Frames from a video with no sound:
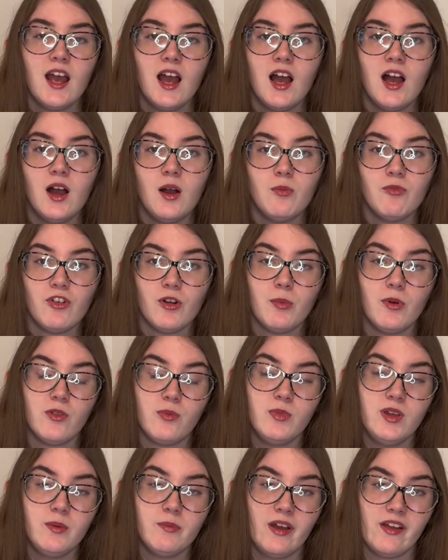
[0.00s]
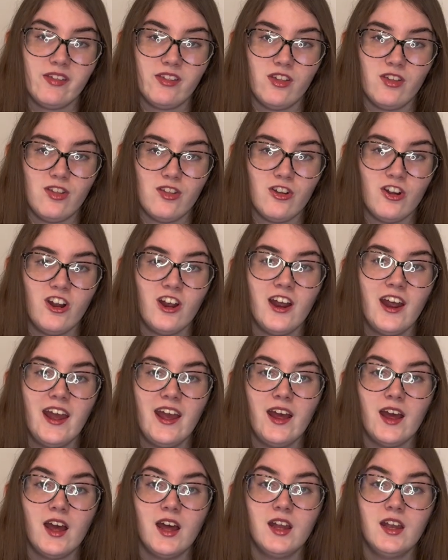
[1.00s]
um, for both me and my sister
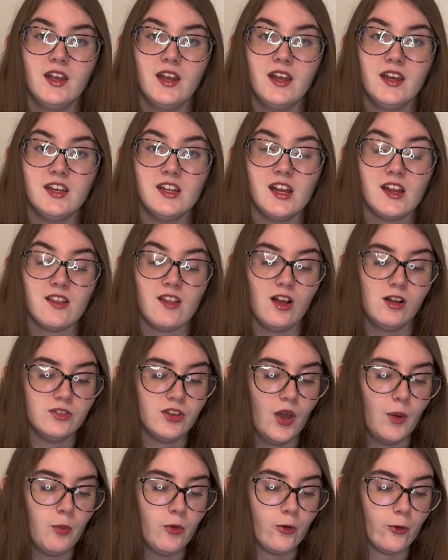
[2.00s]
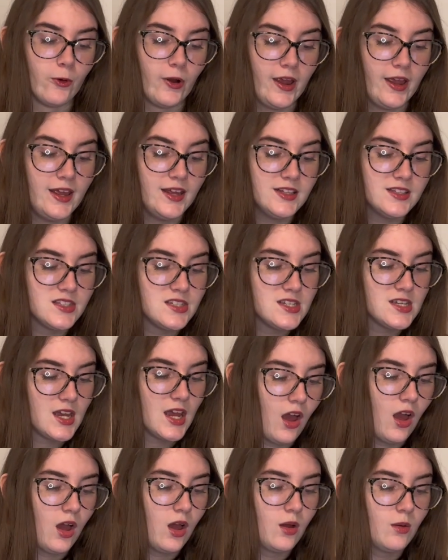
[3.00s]
and it has held up great.
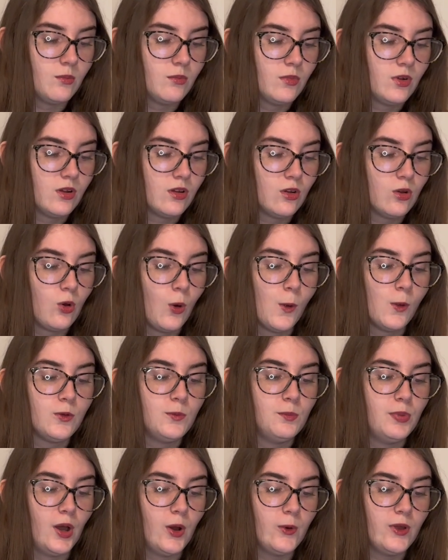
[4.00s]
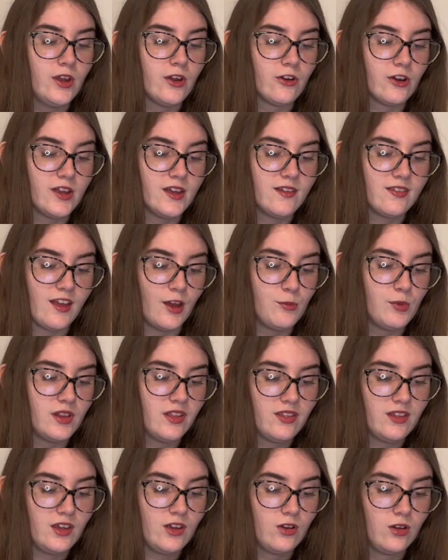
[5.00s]
Um, gold bow earrings I've been
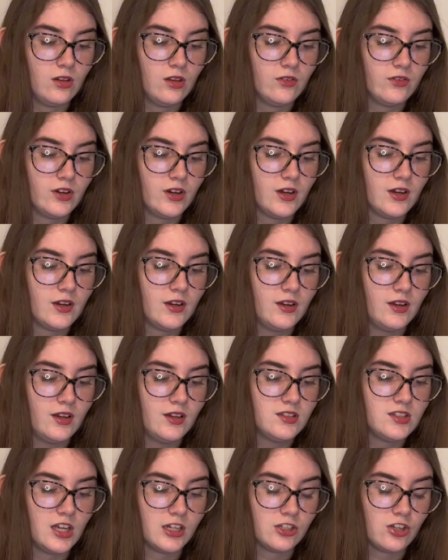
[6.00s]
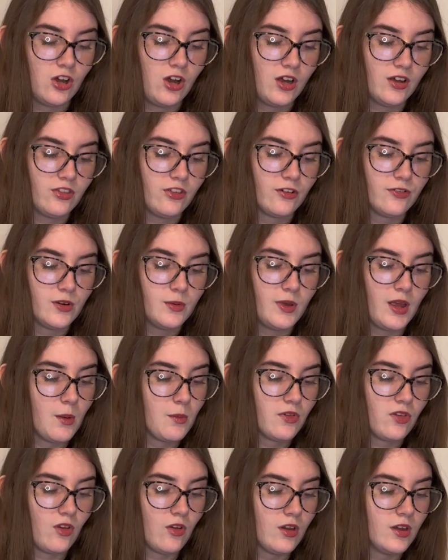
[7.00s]
seeing all over TikTok. They're from
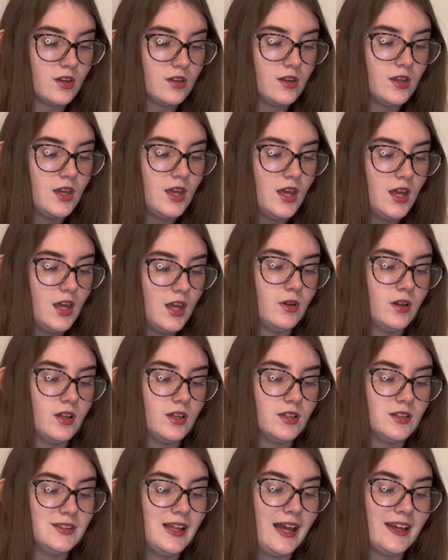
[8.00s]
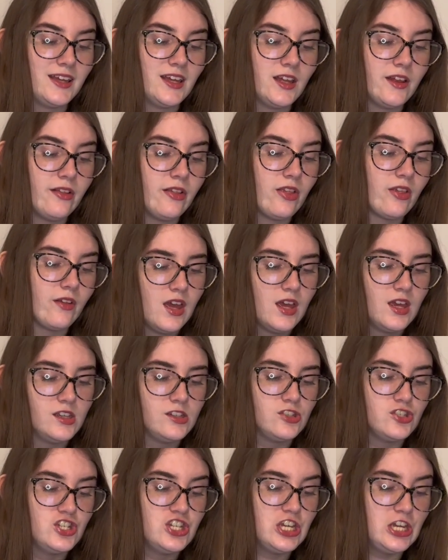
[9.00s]
Amazon. Leggings,
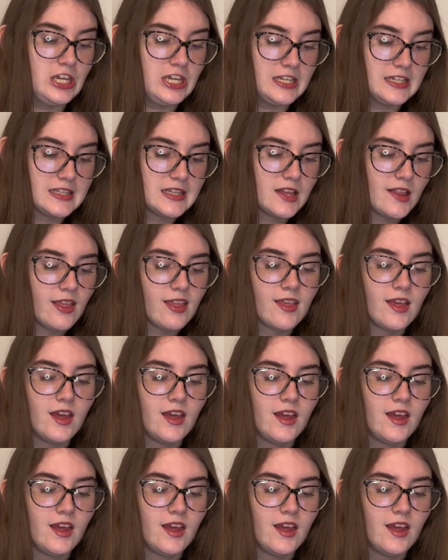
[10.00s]
jeans,